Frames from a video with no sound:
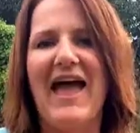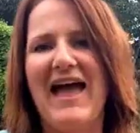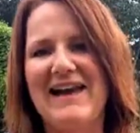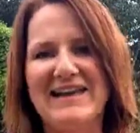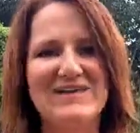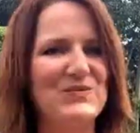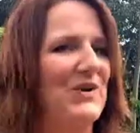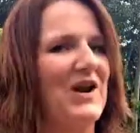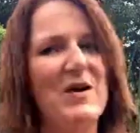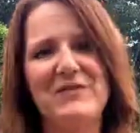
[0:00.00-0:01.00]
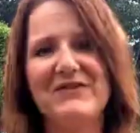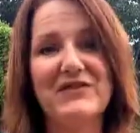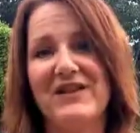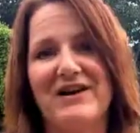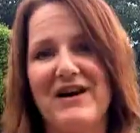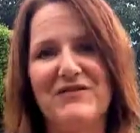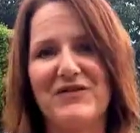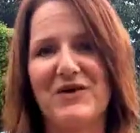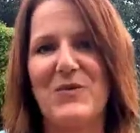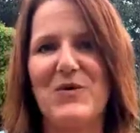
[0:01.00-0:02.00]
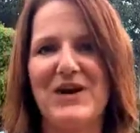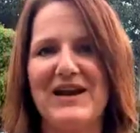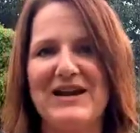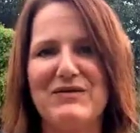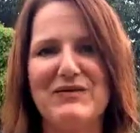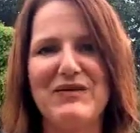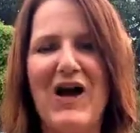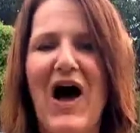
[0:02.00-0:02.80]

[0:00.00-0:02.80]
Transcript: And guess what? I'm living the life that I want to live.